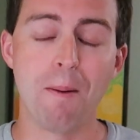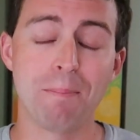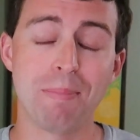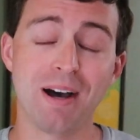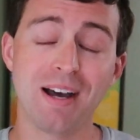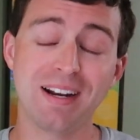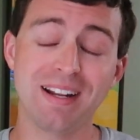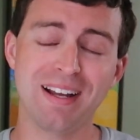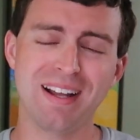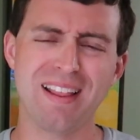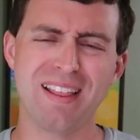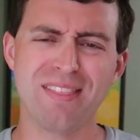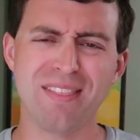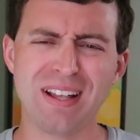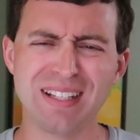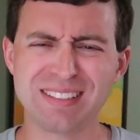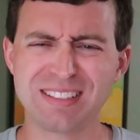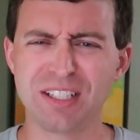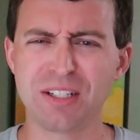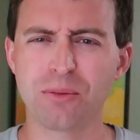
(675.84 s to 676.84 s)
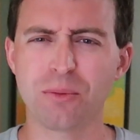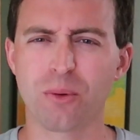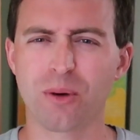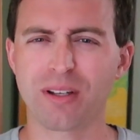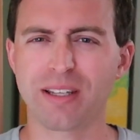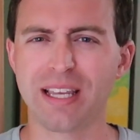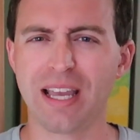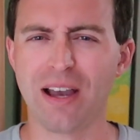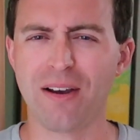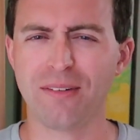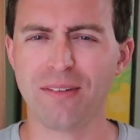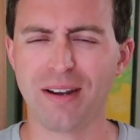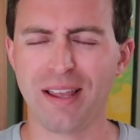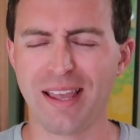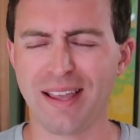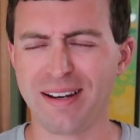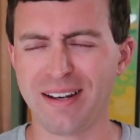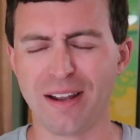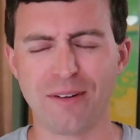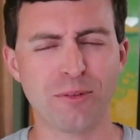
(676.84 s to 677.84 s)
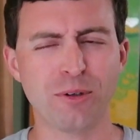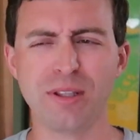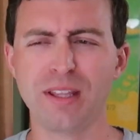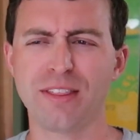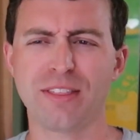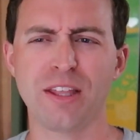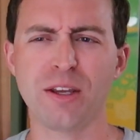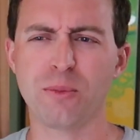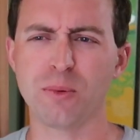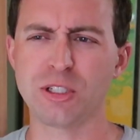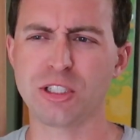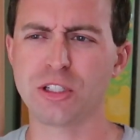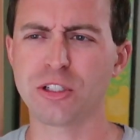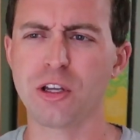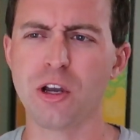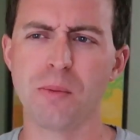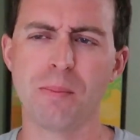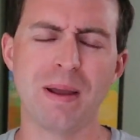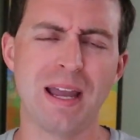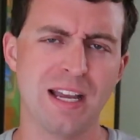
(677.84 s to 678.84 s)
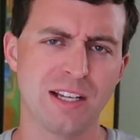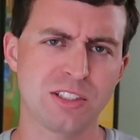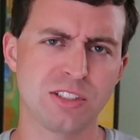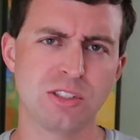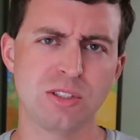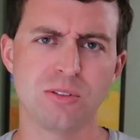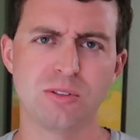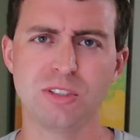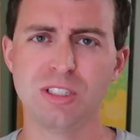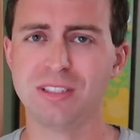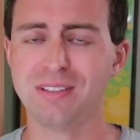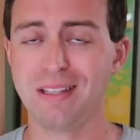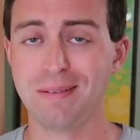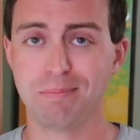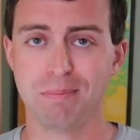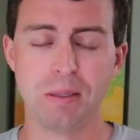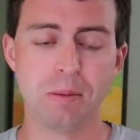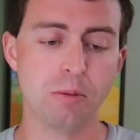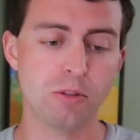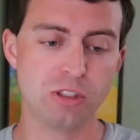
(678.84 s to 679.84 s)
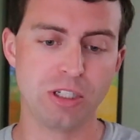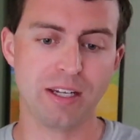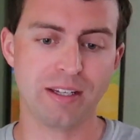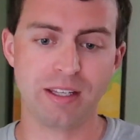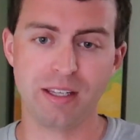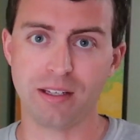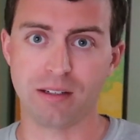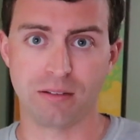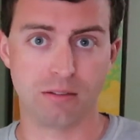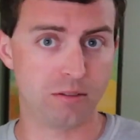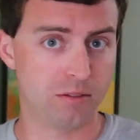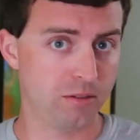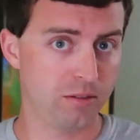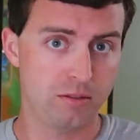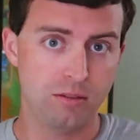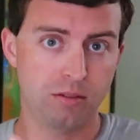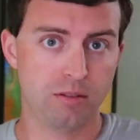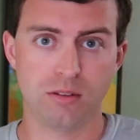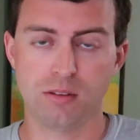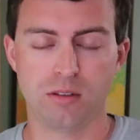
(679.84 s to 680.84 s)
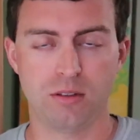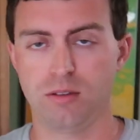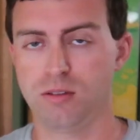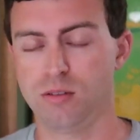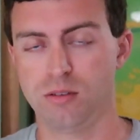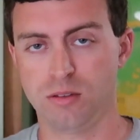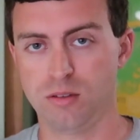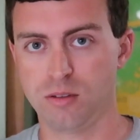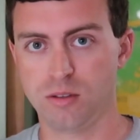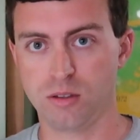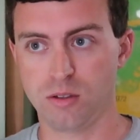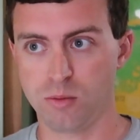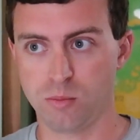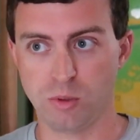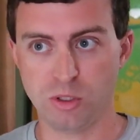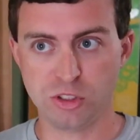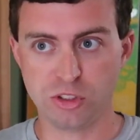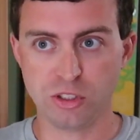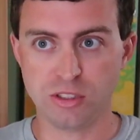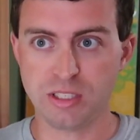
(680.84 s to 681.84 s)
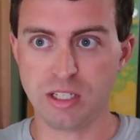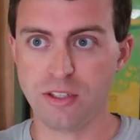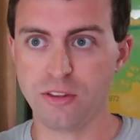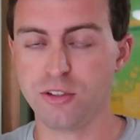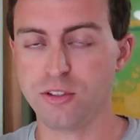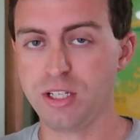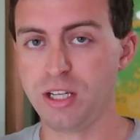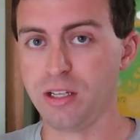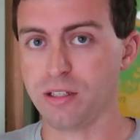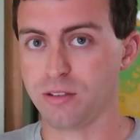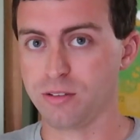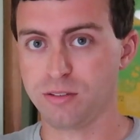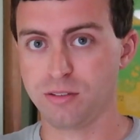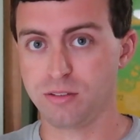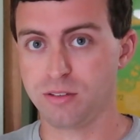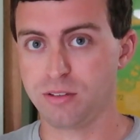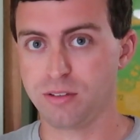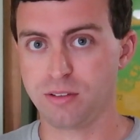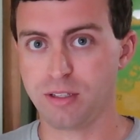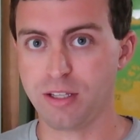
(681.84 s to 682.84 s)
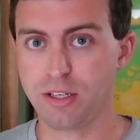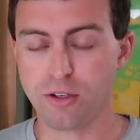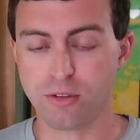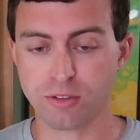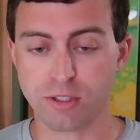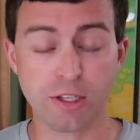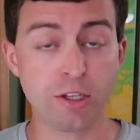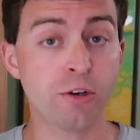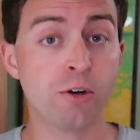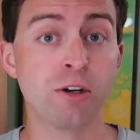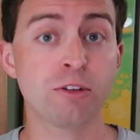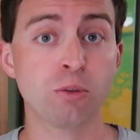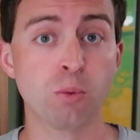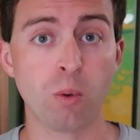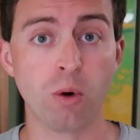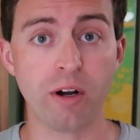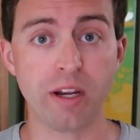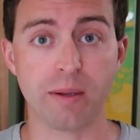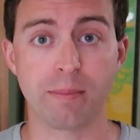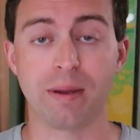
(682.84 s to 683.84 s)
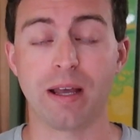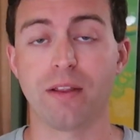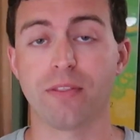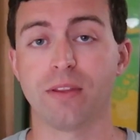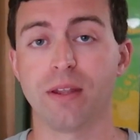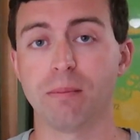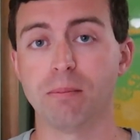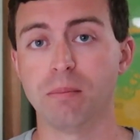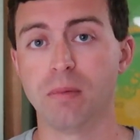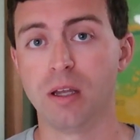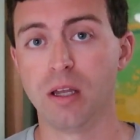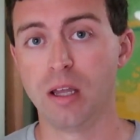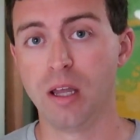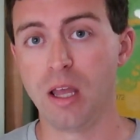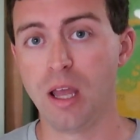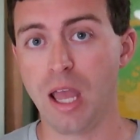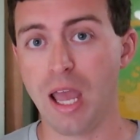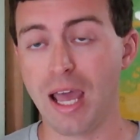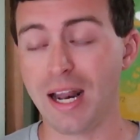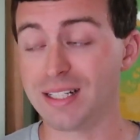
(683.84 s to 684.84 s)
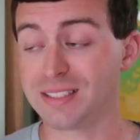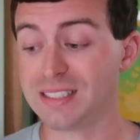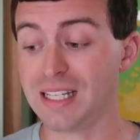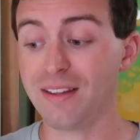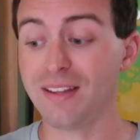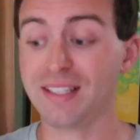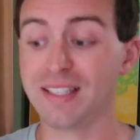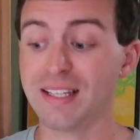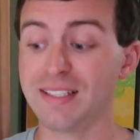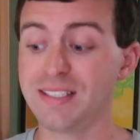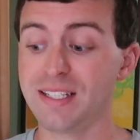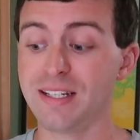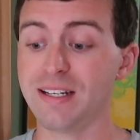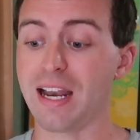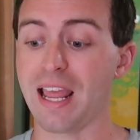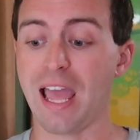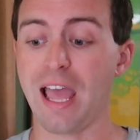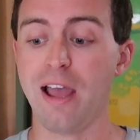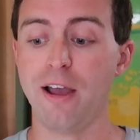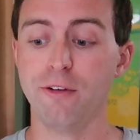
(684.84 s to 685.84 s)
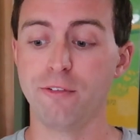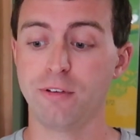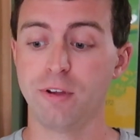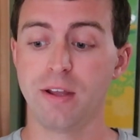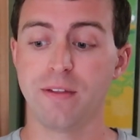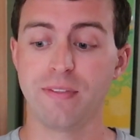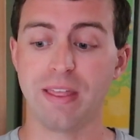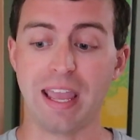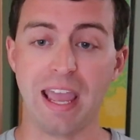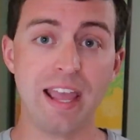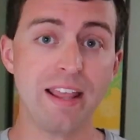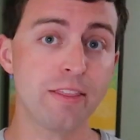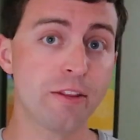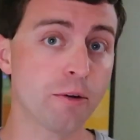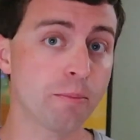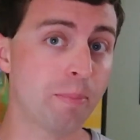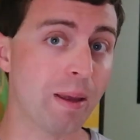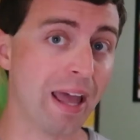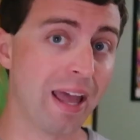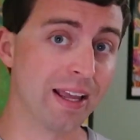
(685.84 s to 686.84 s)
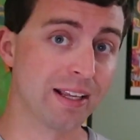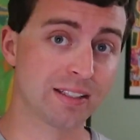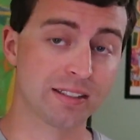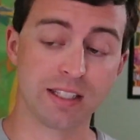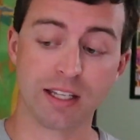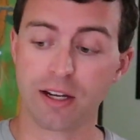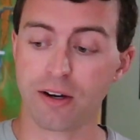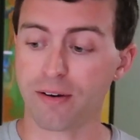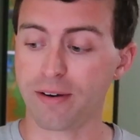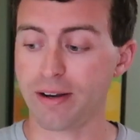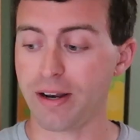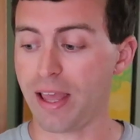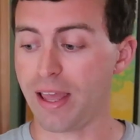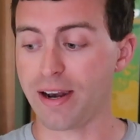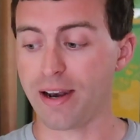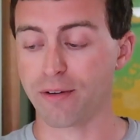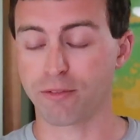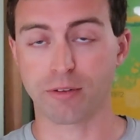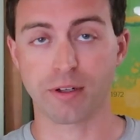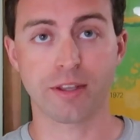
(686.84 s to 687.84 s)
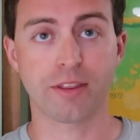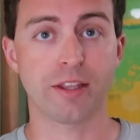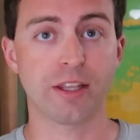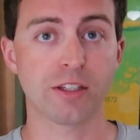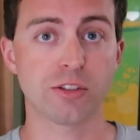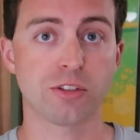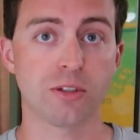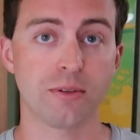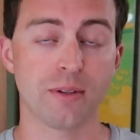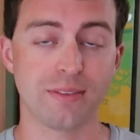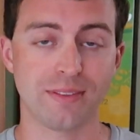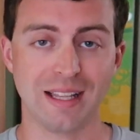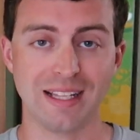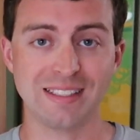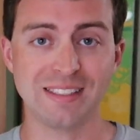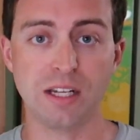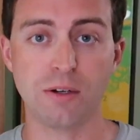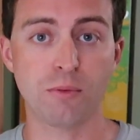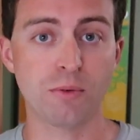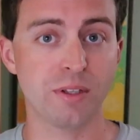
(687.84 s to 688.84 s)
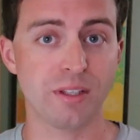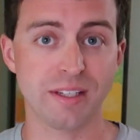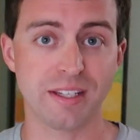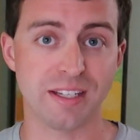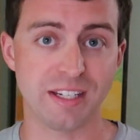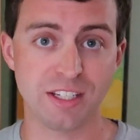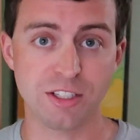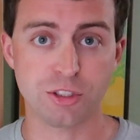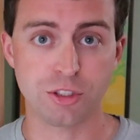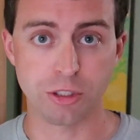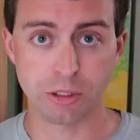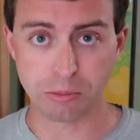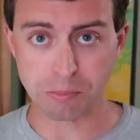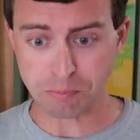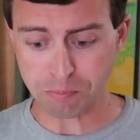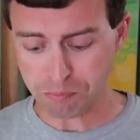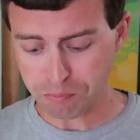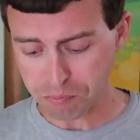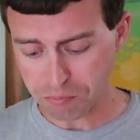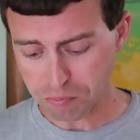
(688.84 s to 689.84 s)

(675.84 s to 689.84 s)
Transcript: But that didn't work out, and I really think we should go back to just let people check in. Once they're done, they're done. Then you don't have to worry about them. And it's not like they had their bags there and everything, so that's not really an issue.